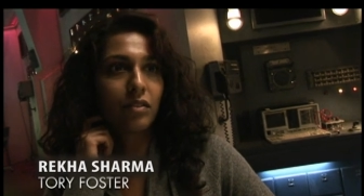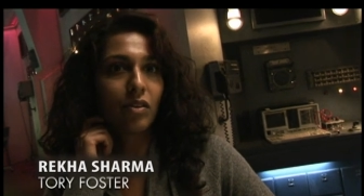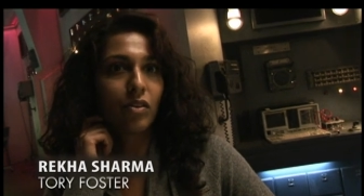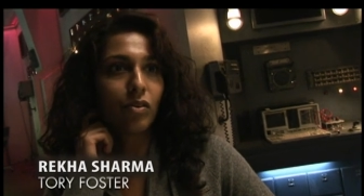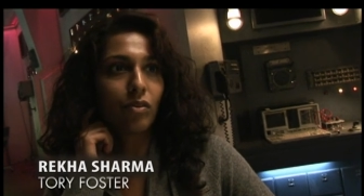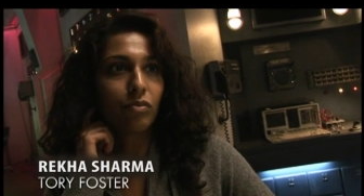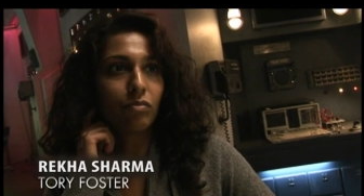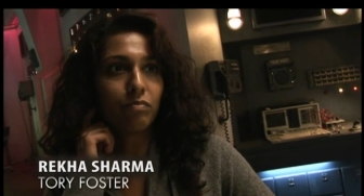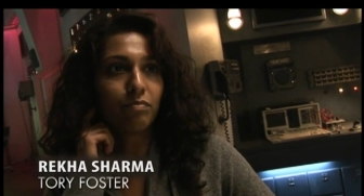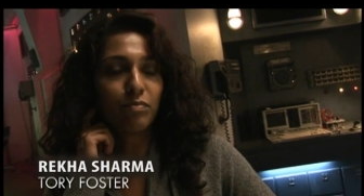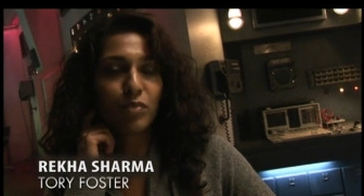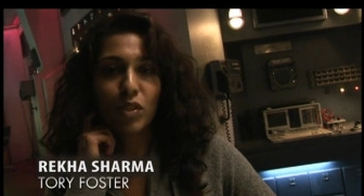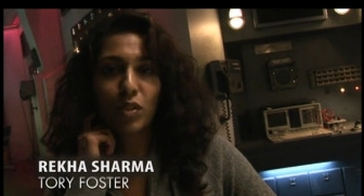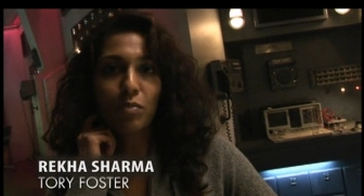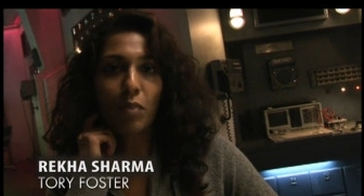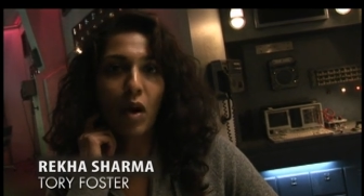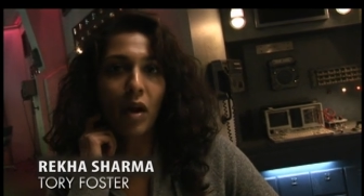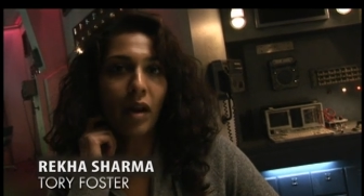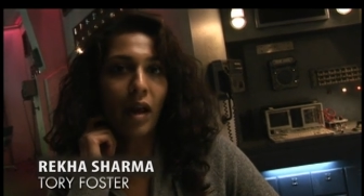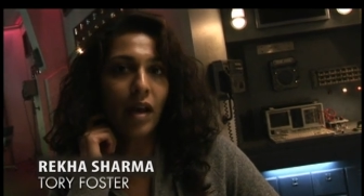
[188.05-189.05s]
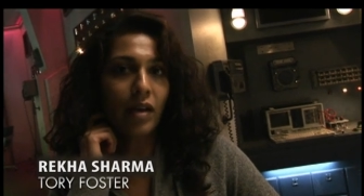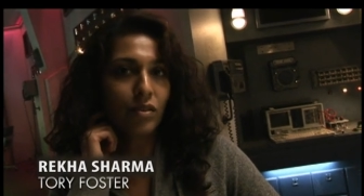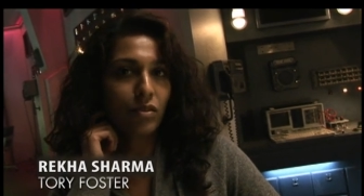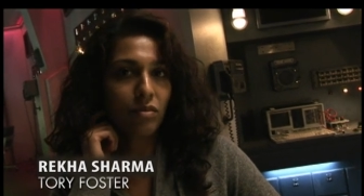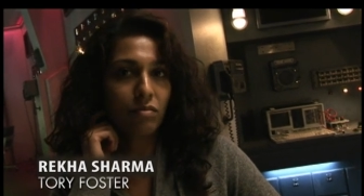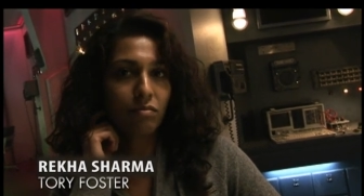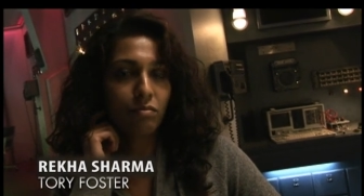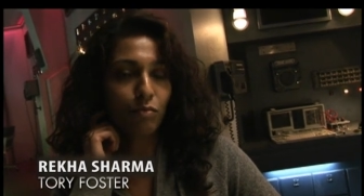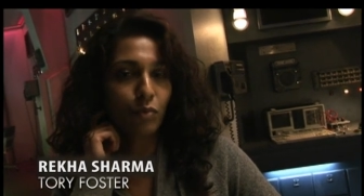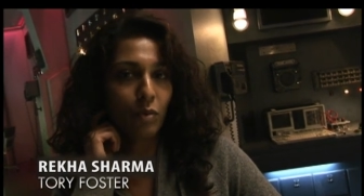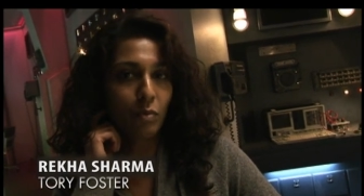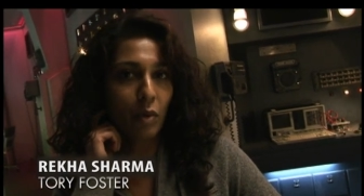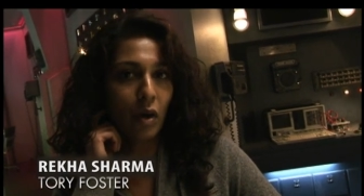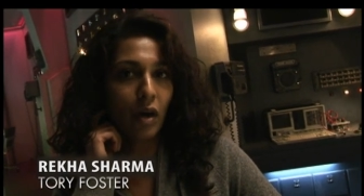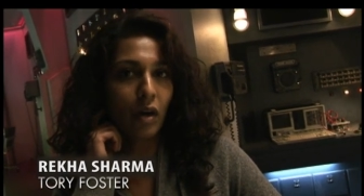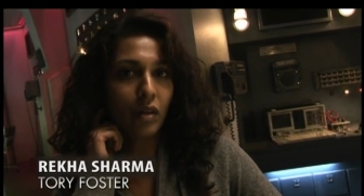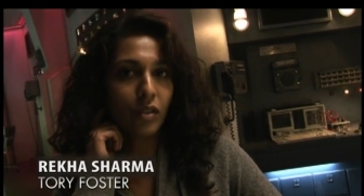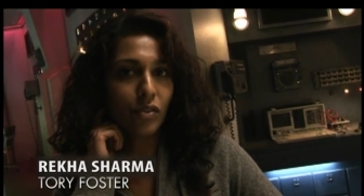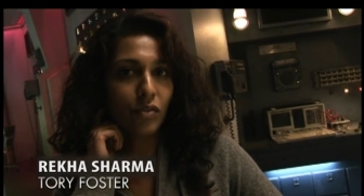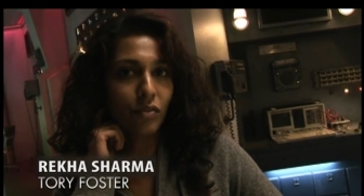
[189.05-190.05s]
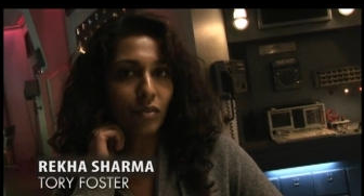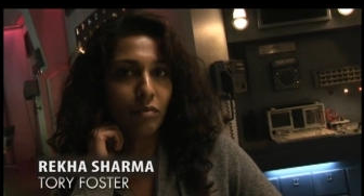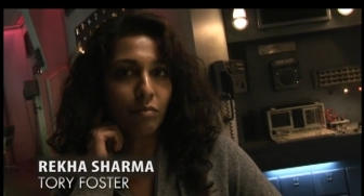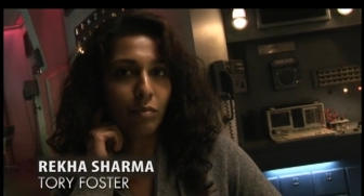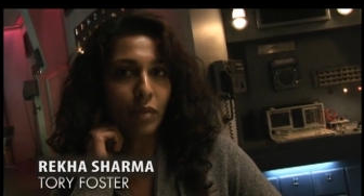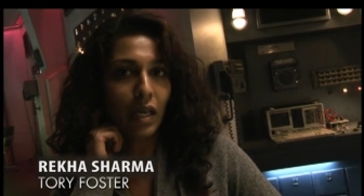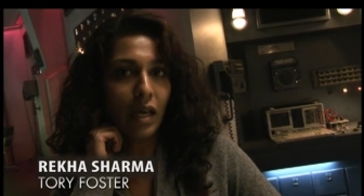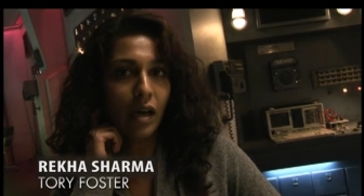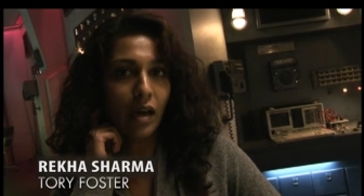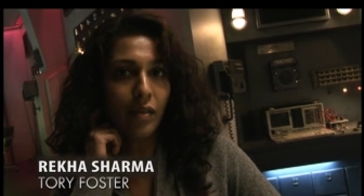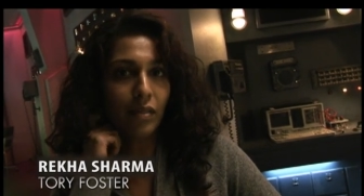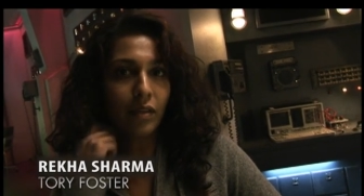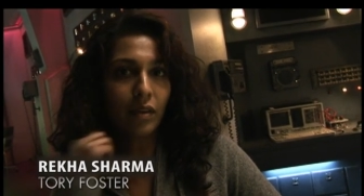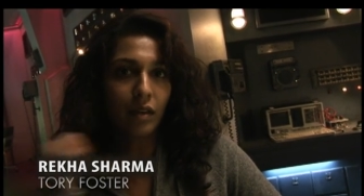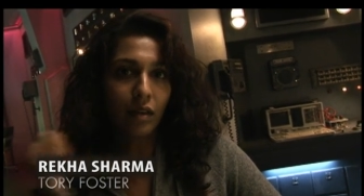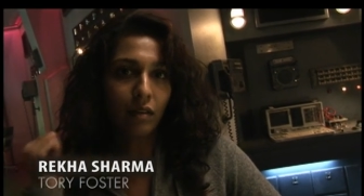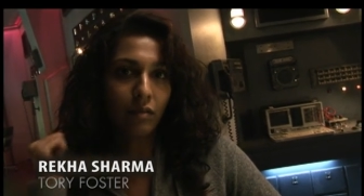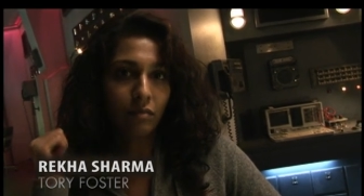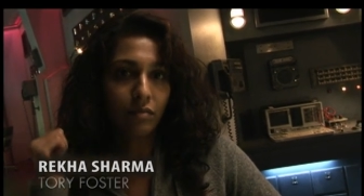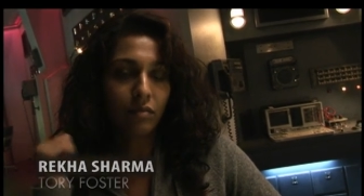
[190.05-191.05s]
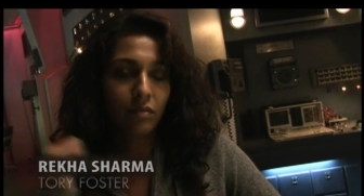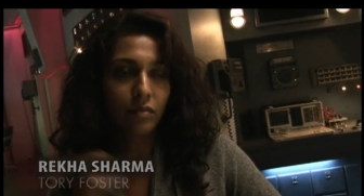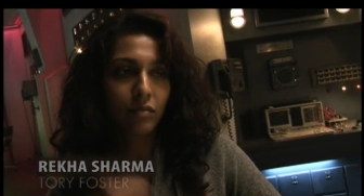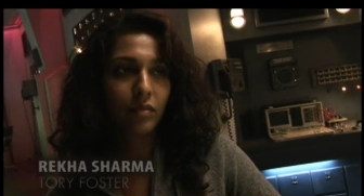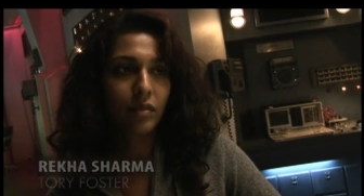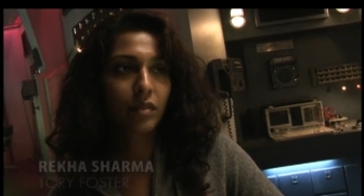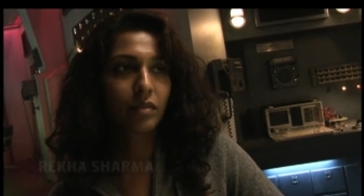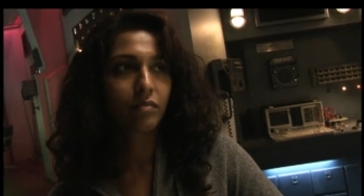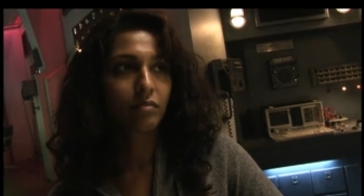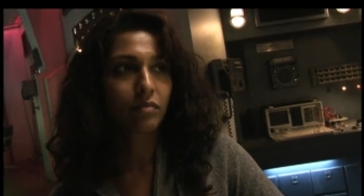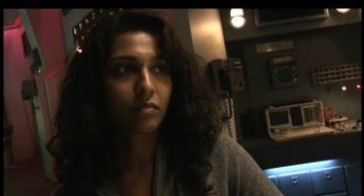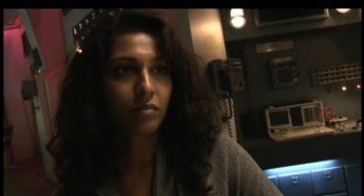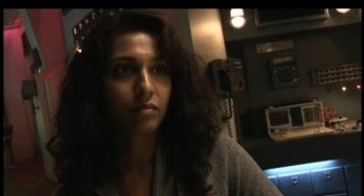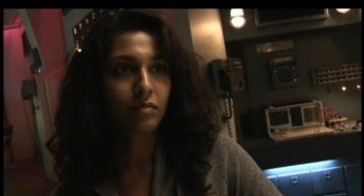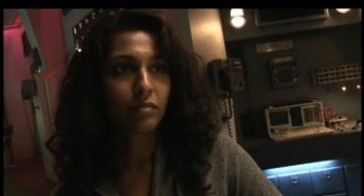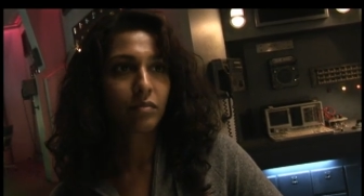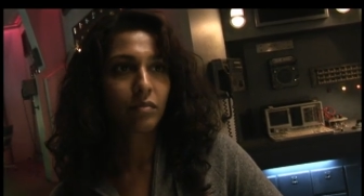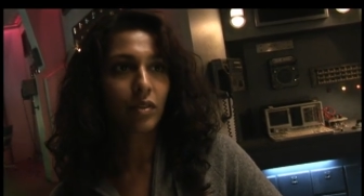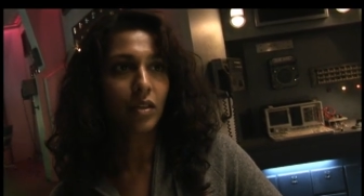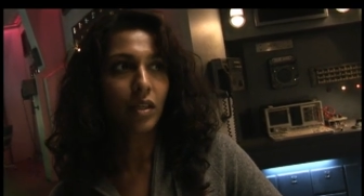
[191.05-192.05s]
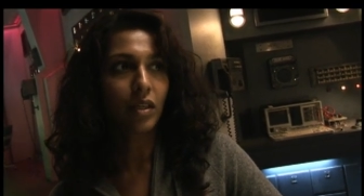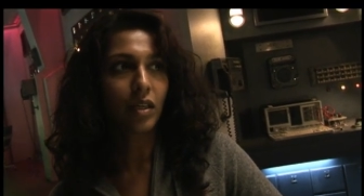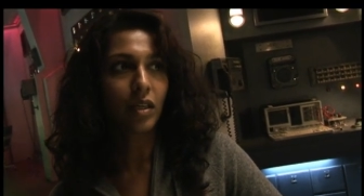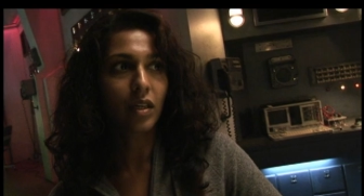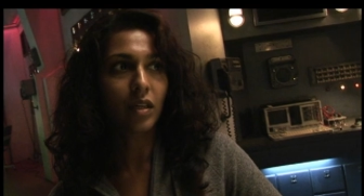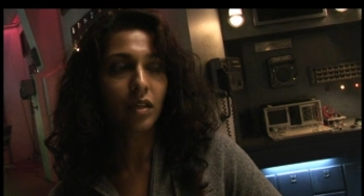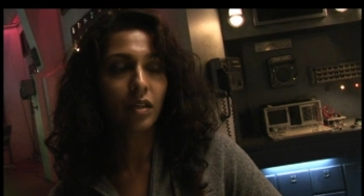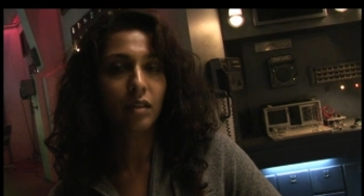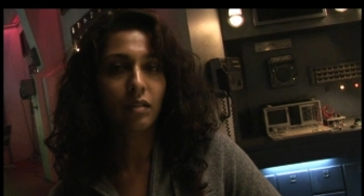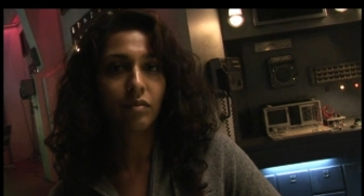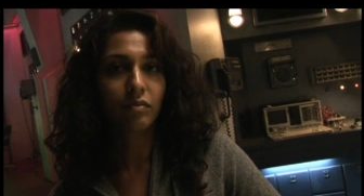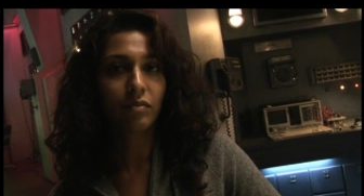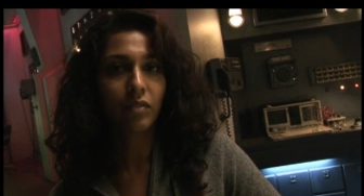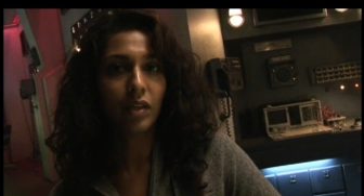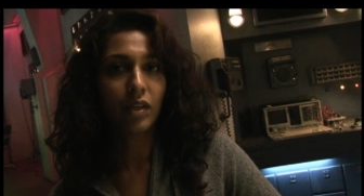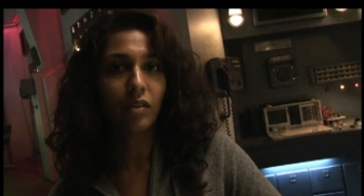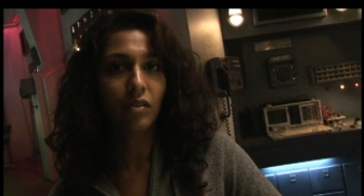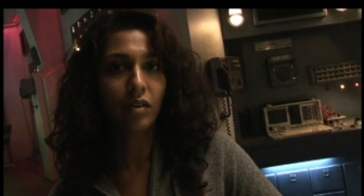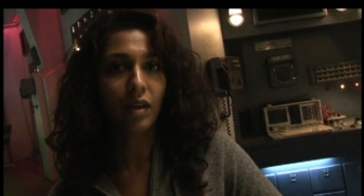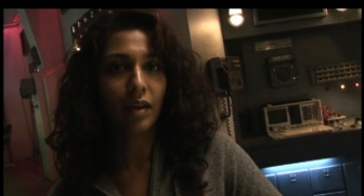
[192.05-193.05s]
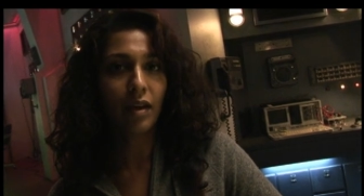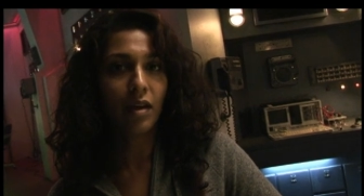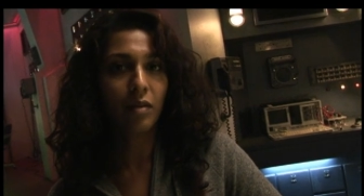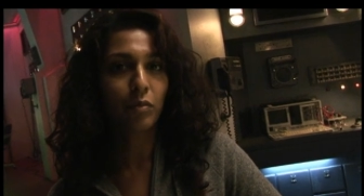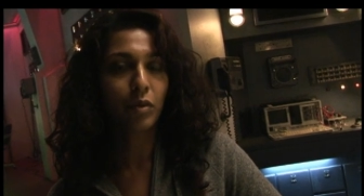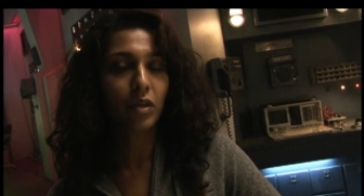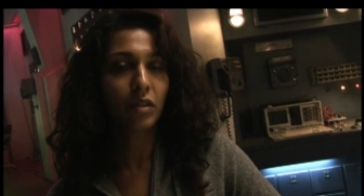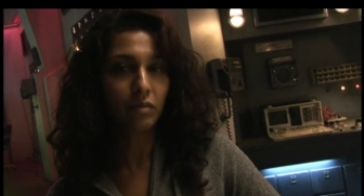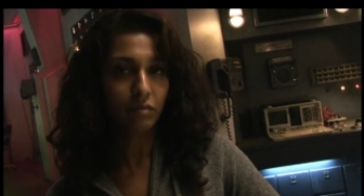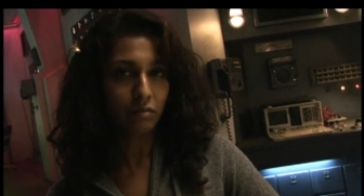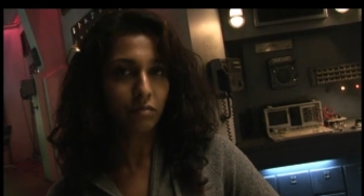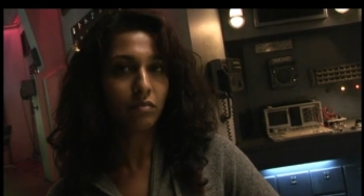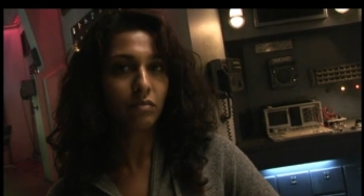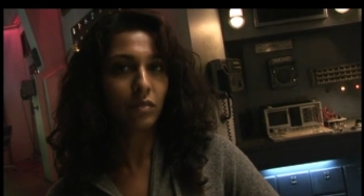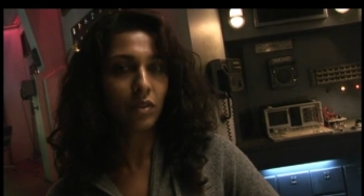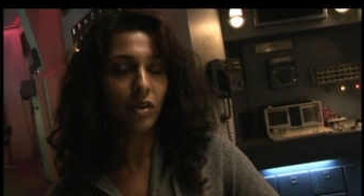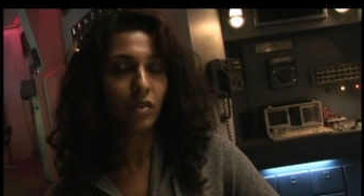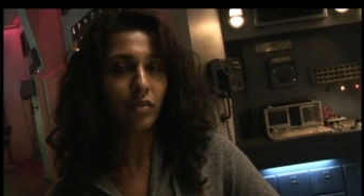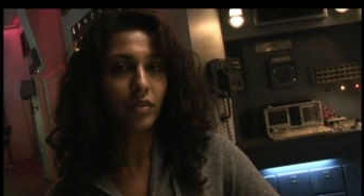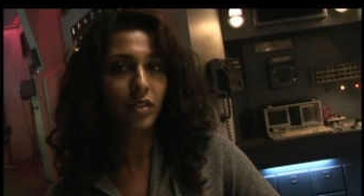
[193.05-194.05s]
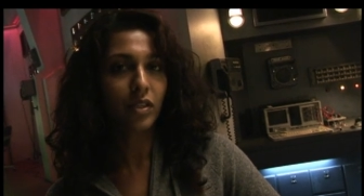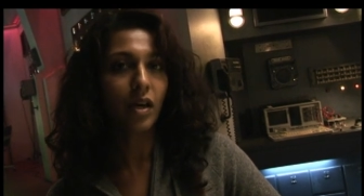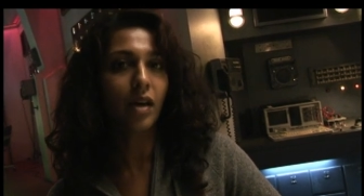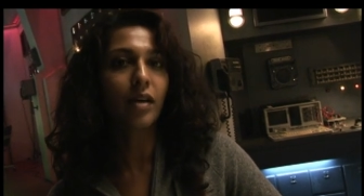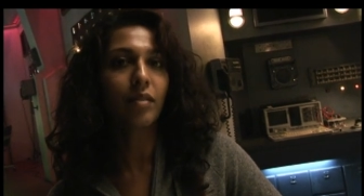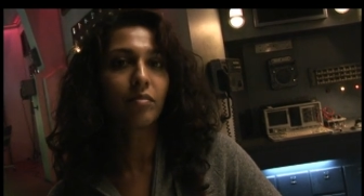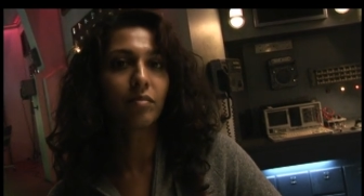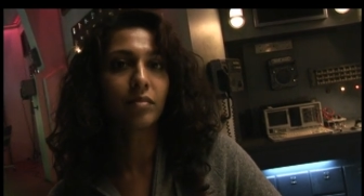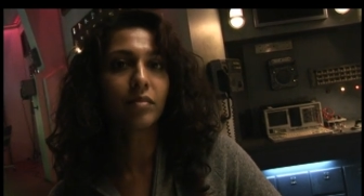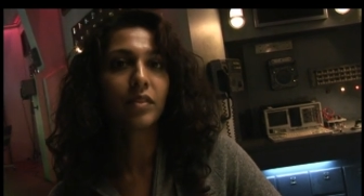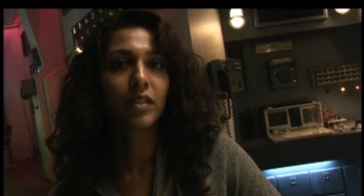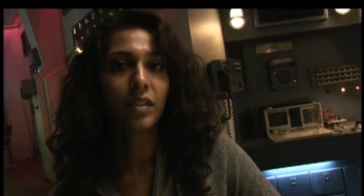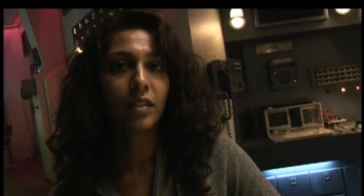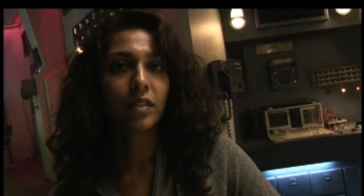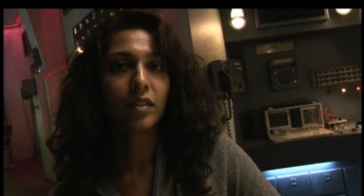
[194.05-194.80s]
No smartass remarks from behind the the uh, video camera all the time.